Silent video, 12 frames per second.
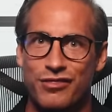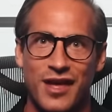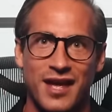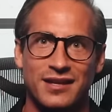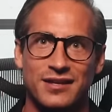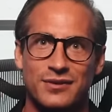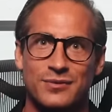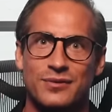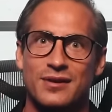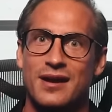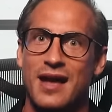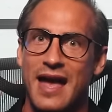Thank
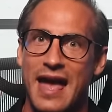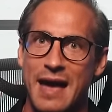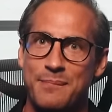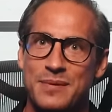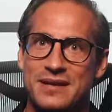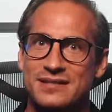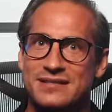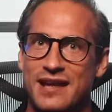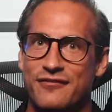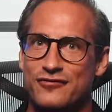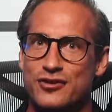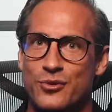you. Happy and
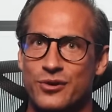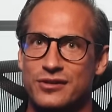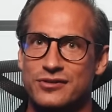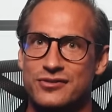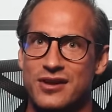safe total